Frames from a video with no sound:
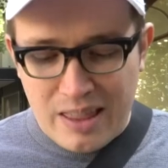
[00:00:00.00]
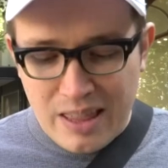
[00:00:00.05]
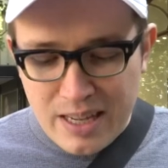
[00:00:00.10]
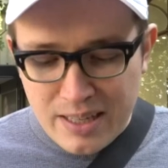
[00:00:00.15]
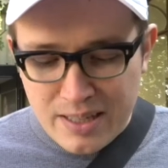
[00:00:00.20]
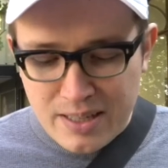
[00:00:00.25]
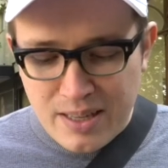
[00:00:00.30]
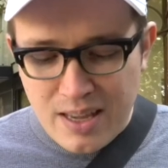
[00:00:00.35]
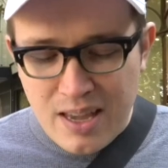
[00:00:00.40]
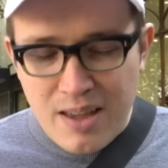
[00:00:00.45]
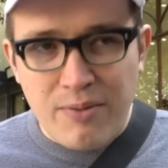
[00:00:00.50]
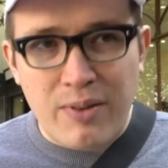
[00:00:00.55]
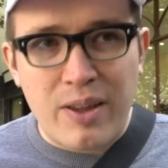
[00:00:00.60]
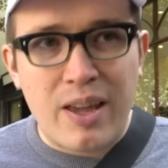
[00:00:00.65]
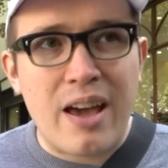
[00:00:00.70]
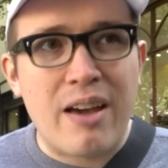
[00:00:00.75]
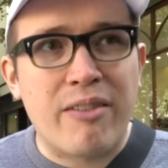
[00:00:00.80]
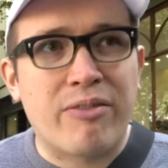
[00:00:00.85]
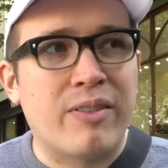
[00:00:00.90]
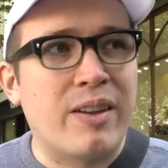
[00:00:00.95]
this
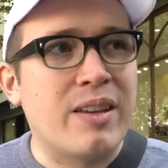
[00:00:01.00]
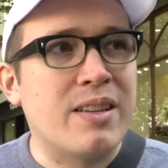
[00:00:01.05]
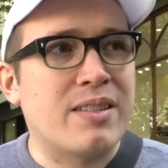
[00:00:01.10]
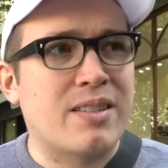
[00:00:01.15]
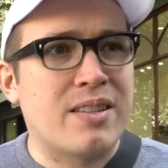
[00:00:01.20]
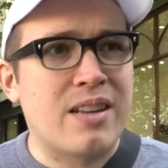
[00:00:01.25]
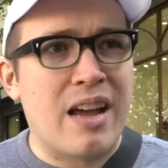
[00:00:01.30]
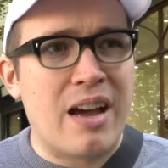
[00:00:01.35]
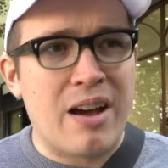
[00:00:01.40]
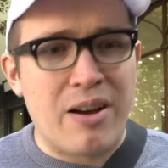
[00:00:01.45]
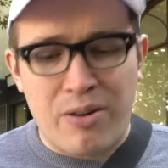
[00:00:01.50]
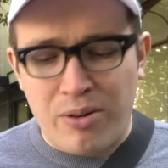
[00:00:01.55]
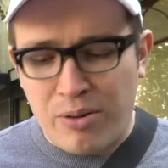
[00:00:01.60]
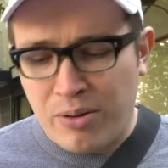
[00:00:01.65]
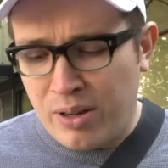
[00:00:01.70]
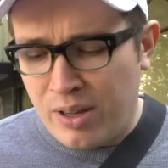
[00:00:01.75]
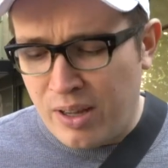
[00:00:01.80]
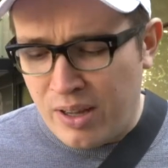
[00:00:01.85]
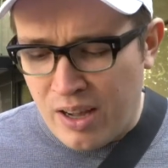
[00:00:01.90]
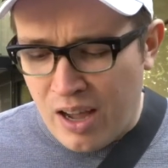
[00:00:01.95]
EVF is
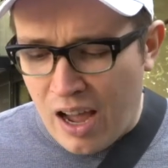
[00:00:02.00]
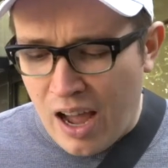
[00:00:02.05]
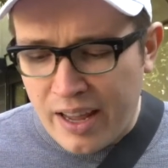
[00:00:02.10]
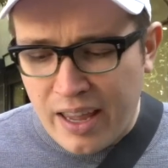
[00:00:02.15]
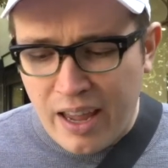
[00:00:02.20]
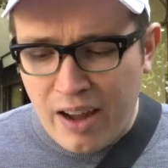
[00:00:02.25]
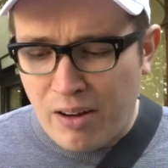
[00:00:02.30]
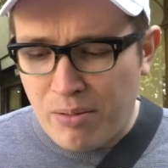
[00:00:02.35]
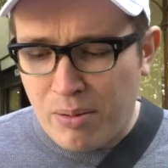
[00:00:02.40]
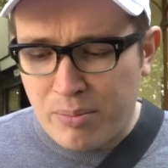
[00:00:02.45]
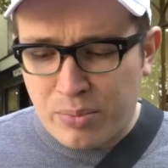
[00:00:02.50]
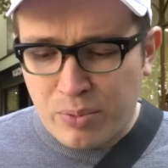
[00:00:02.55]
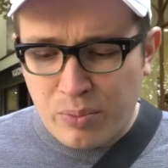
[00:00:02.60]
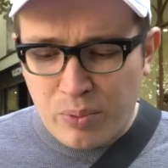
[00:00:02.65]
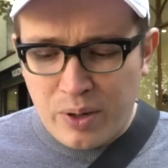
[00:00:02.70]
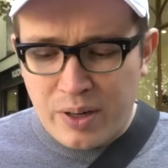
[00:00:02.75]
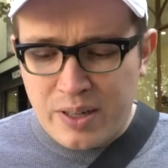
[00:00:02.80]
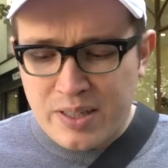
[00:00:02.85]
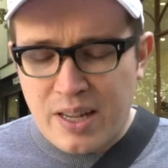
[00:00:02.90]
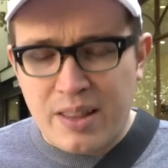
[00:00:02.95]
now, I can't remember
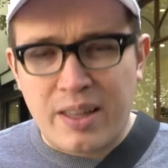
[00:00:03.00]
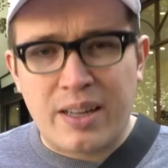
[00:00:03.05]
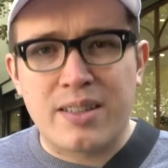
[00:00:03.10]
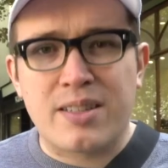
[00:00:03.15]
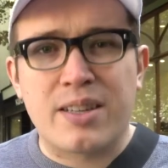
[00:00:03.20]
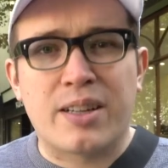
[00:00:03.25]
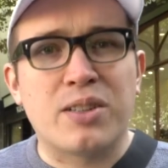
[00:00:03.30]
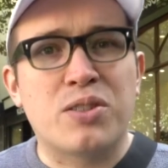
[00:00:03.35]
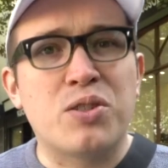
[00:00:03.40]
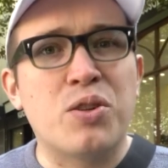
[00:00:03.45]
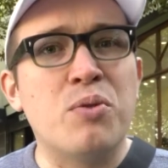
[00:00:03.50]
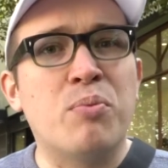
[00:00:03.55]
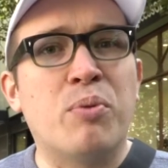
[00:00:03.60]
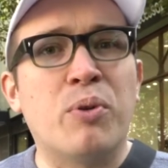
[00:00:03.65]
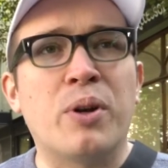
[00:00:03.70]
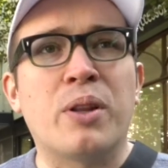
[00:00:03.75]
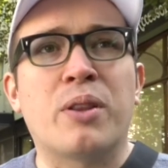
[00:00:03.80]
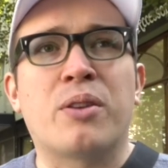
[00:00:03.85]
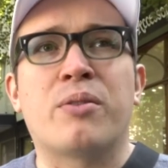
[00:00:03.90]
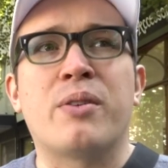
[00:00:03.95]
what it is. I think it's like a
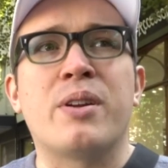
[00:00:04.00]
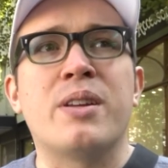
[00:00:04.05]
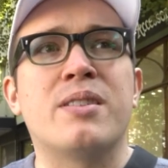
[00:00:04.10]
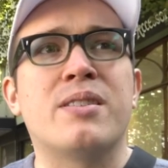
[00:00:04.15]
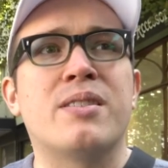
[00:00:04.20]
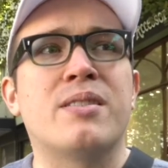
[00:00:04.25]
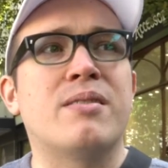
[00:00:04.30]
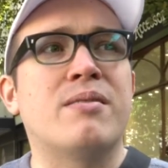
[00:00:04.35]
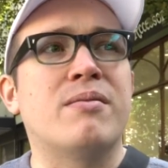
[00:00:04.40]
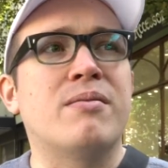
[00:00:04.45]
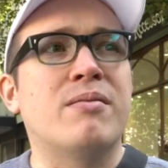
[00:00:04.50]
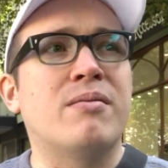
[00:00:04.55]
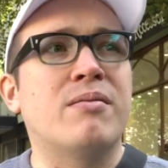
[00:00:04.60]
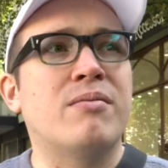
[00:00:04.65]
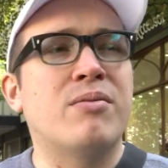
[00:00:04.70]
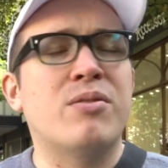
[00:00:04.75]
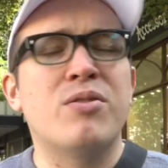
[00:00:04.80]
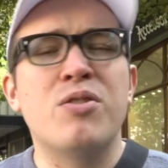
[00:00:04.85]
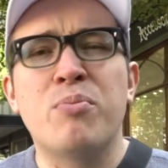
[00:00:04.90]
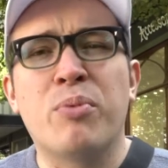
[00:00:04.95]

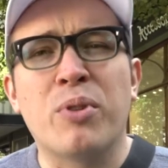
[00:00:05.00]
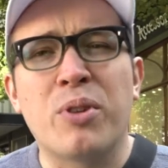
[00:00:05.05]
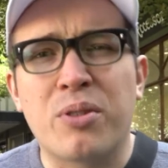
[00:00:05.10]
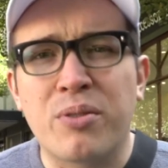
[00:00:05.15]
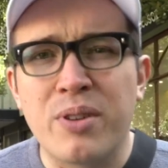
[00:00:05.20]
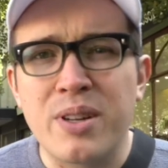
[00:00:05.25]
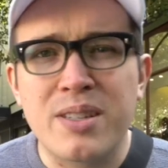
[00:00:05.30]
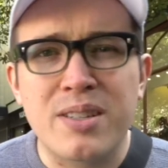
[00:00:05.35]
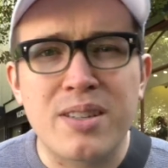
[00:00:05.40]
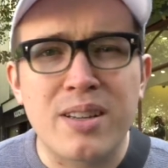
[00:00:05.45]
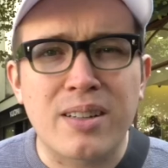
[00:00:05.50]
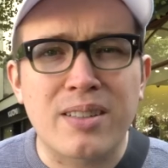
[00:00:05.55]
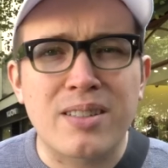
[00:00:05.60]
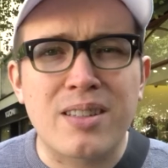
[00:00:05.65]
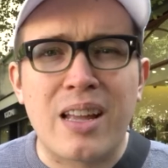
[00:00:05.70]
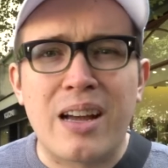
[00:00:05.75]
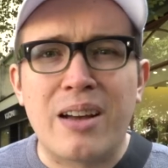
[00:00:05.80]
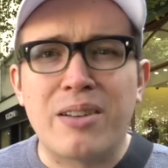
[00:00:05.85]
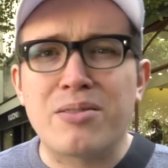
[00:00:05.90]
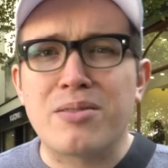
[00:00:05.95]

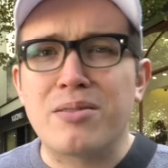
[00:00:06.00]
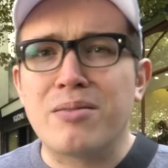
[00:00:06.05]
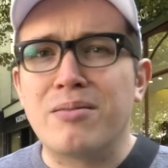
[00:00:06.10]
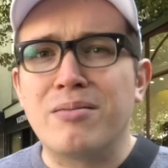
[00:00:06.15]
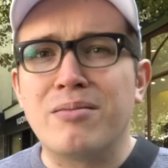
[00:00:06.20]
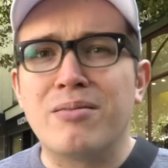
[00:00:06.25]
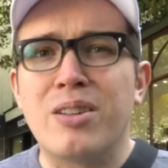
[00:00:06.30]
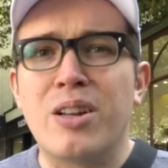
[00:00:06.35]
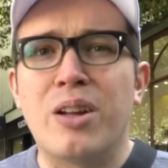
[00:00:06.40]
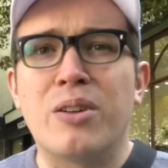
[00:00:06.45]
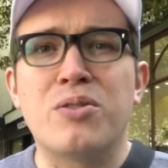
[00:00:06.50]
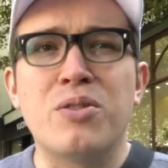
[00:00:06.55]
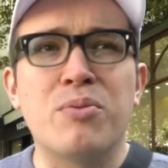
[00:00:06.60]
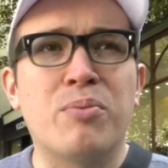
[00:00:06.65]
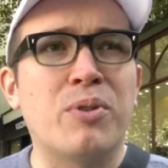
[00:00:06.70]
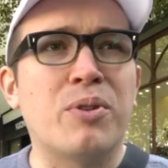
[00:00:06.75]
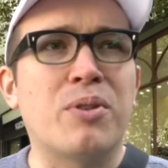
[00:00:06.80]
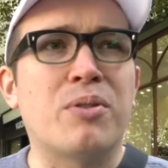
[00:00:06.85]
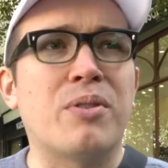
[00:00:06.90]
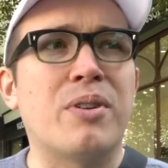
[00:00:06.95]
2.36 thousand, you know,
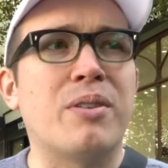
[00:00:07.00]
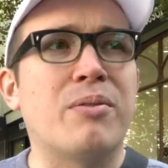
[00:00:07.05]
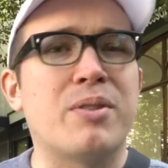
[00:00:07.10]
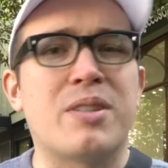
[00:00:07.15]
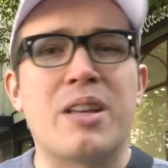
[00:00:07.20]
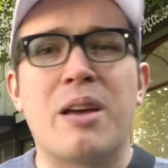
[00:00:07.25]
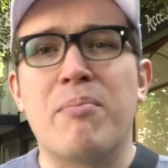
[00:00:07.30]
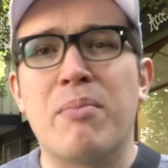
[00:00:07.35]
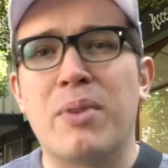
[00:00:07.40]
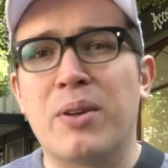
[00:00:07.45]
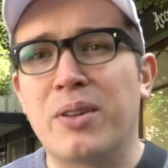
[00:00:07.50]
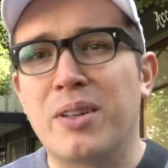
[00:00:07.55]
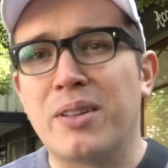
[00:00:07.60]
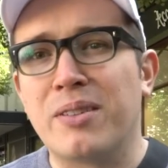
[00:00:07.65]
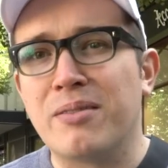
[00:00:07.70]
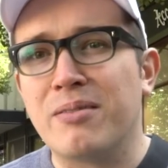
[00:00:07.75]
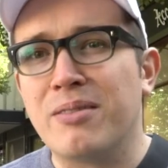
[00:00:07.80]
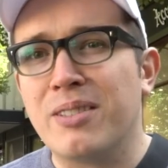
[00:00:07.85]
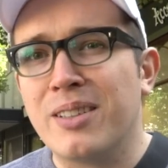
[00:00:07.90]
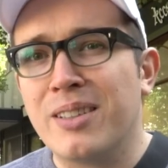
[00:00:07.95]
2.3, what was that,
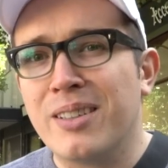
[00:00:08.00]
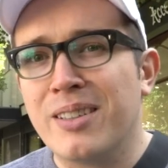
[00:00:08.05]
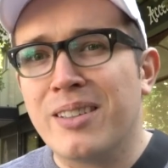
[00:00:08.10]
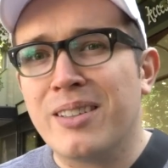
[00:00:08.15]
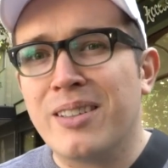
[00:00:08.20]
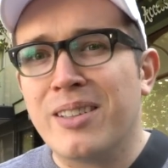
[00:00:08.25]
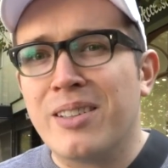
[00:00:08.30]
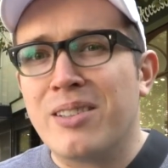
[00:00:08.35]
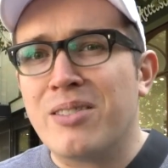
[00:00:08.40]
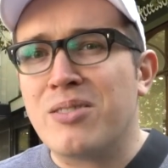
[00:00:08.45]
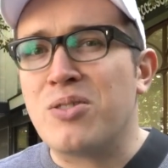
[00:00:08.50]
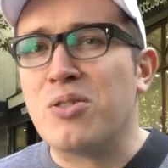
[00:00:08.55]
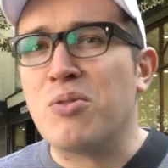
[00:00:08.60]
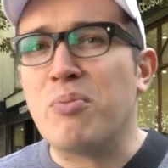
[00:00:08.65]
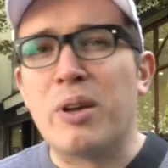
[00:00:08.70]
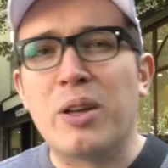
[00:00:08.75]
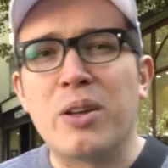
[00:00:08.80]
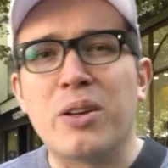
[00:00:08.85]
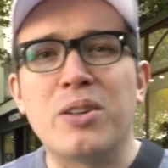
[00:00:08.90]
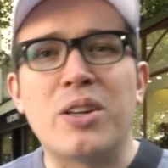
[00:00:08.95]
million? Yeah. 2
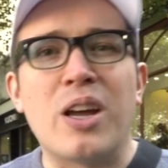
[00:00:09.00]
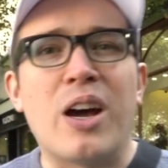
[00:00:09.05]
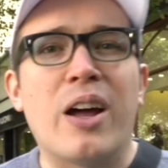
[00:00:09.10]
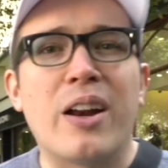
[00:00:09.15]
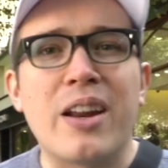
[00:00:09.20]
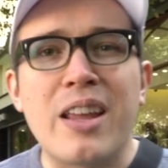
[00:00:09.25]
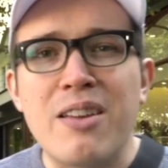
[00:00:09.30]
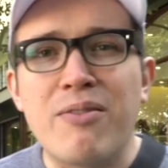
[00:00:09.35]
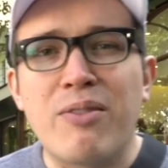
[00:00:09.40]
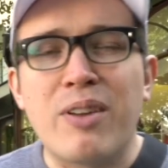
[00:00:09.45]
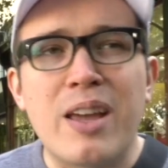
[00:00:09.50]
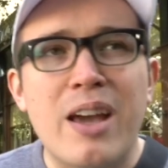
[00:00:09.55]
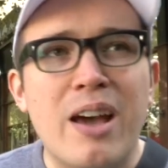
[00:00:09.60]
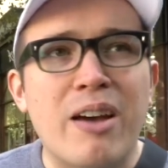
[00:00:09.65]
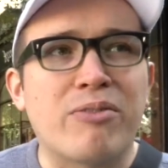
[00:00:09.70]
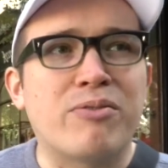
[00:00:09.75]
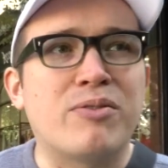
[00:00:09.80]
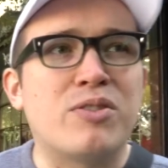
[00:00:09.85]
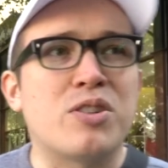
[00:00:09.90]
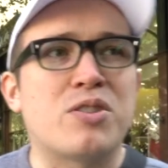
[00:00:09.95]
million dot
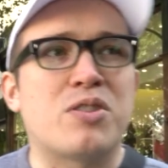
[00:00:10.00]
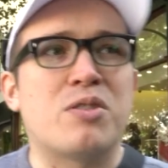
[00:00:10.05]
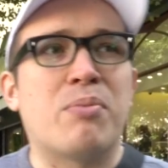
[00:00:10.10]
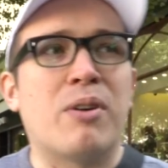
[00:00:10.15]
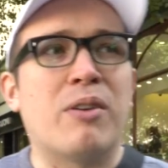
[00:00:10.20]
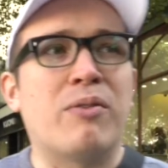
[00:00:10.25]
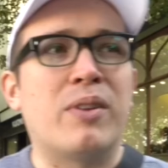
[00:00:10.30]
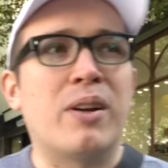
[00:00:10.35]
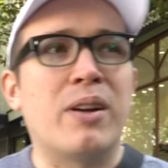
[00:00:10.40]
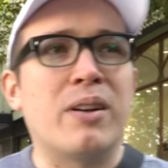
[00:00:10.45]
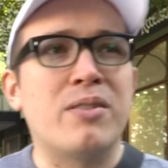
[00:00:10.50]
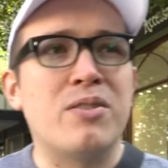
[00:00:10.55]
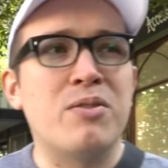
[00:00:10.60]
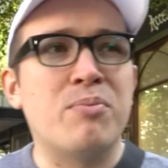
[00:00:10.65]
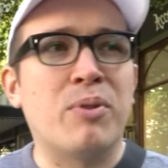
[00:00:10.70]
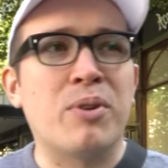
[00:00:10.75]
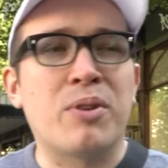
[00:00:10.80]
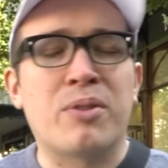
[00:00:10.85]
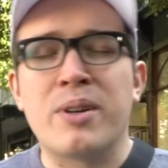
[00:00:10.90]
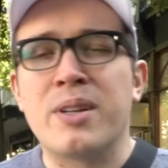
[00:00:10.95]
EVF, just above there,
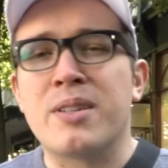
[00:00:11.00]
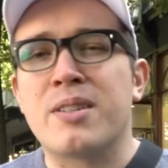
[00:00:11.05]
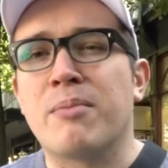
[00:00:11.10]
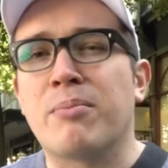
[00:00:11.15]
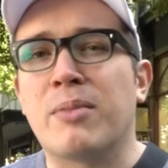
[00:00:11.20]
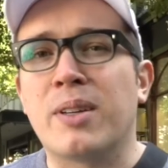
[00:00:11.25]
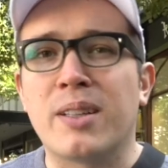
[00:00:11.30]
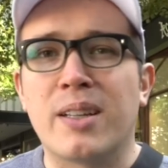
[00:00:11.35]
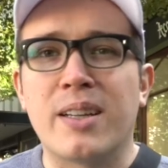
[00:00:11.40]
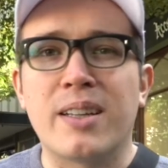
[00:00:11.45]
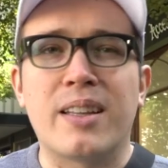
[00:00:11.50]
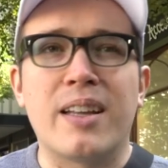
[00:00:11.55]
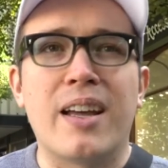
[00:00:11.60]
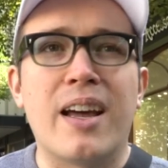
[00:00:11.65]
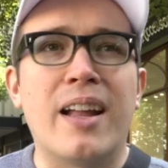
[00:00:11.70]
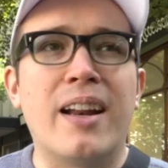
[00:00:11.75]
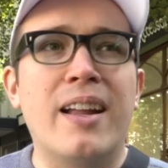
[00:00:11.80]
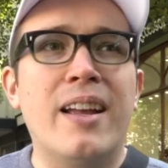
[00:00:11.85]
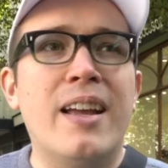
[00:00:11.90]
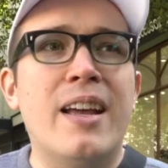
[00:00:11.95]
2.3, something like
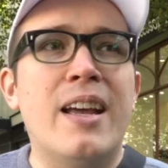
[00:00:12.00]
that.